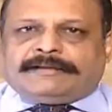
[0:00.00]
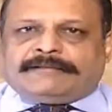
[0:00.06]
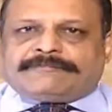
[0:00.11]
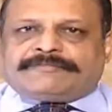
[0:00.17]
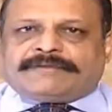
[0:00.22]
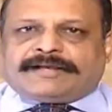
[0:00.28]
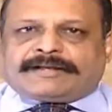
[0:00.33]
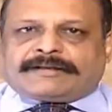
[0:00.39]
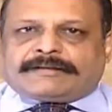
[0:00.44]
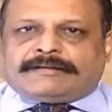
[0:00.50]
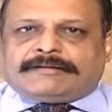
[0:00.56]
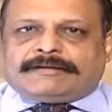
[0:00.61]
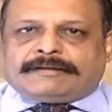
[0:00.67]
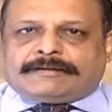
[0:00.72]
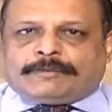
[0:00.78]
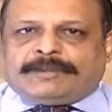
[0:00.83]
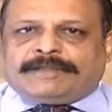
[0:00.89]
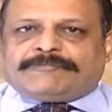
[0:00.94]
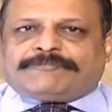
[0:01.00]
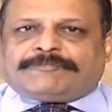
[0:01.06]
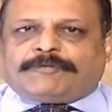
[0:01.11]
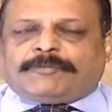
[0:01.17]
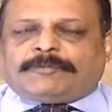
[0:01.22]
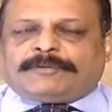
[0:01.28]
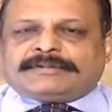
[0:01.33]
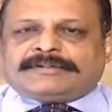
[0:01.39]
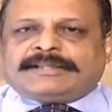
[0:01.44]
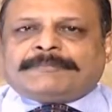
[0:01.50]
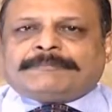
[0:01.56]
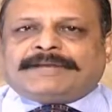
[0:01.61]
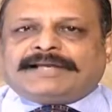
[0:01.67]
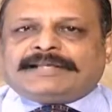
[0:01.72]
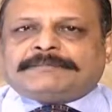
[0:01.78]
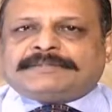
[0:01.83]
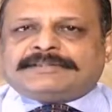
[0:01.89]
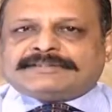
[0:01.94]
In fact, going forward, there
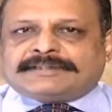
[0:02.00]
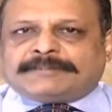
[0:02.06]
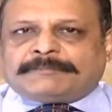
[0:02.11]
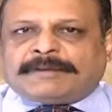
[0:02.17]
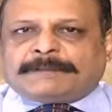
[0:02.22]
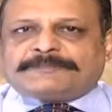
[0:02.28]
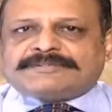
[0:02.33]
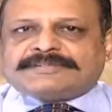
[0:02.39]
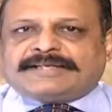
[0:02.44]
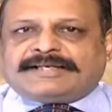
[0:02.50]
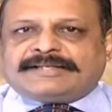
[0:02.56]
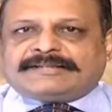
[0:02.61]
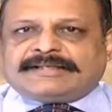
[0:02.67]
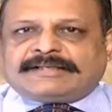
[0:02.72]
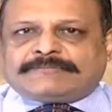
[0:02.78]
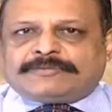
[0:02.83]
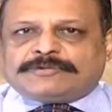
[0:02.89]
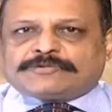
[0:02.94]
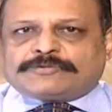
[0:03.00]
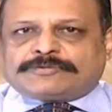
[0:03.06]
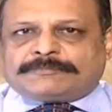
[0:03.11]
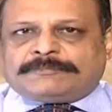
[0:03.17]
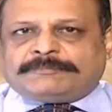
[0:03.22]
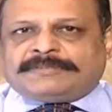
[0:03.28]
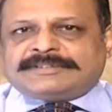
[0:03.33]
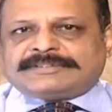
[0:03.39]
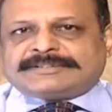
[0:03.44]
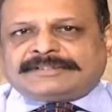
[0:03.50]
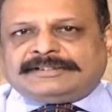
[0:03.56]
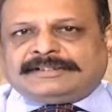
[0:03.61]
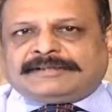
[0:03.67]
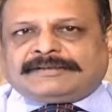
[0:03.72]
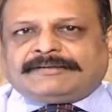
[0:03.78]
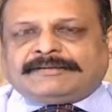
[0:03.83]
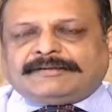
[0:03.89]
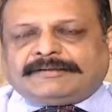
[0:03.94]
might be some upside that we should be
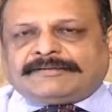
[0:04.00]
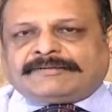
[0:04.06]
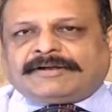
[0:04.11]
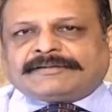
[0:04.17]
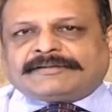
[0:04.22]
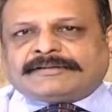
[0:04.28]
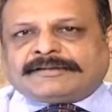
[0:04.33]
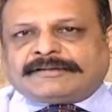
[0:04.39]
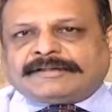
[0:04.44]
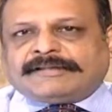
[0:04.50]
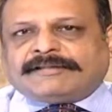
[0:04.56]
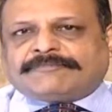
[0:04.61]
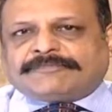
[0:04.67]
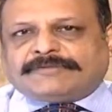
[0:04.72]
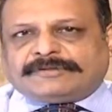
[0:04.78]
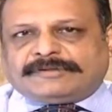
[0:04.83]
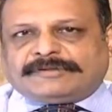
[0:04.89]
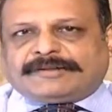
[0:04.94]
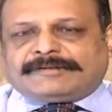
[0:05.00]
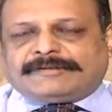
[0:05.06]
seeing rather than any further